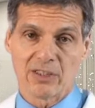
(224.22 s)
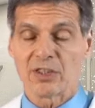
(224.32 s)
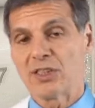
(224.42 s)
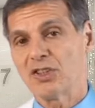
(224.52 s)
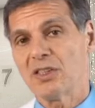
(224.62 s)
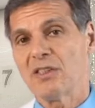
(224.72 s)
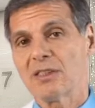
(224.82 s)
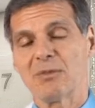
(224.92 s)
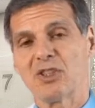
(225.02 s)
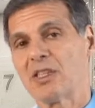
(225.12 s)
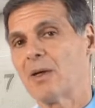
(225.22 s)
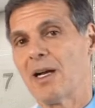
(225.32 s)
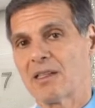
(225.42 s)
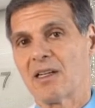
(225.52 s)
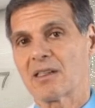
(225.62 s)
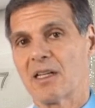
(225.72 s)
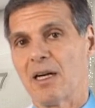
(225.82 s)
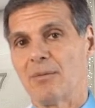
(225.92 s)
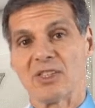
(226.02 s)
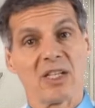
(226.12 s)
So you should use
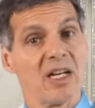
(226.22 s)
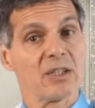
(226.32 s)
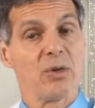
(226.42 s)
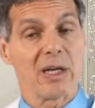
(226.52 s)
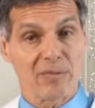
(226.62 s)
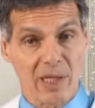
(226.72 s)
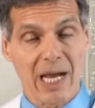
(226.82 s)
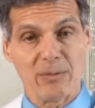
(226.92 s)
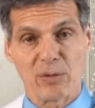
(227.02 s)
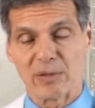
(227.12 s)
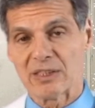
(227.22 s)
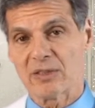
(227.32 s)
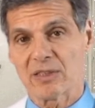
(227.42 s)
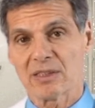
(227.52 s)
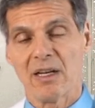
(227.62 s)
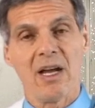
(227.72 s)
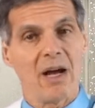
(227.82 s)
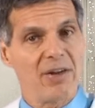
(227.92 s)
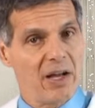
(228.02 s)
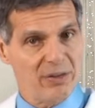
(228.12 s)
machinohealth.com as an ongoing, reliable resource
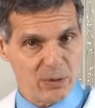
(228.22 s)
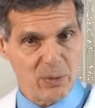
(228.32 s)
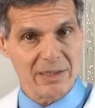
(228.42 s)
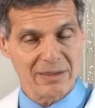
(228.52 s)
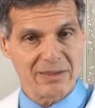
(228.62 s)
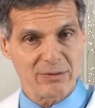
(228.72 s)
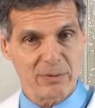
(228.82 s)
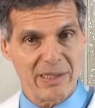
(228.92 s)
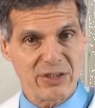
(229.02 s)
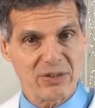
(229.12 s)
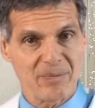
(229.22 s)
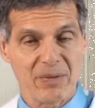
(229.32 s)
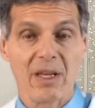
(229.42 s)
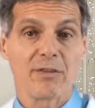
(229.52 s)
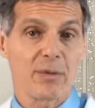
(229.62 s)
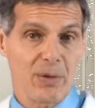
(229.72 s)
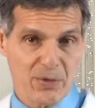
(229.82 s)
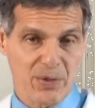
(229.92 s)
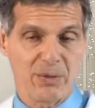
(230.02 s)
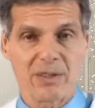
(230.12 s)
of health and wellness information for
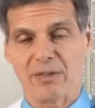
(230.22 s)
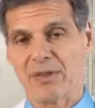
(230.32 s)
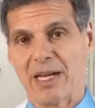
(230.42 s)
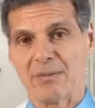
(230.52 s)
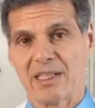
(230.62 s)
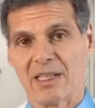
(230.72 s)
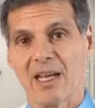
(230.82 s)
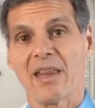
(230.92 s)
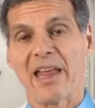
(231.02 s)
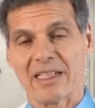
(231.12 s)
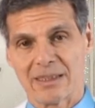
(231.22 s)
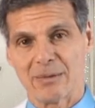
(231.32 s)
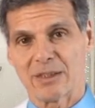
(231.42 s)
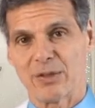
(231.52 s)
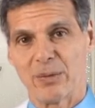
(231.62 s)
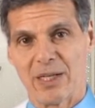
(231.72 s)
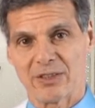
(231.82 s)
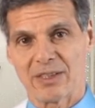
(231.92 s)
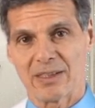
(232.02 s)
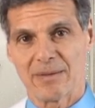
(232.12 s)
both you and your family. Thanks so much for
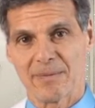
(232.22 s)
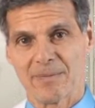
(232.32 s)
watching.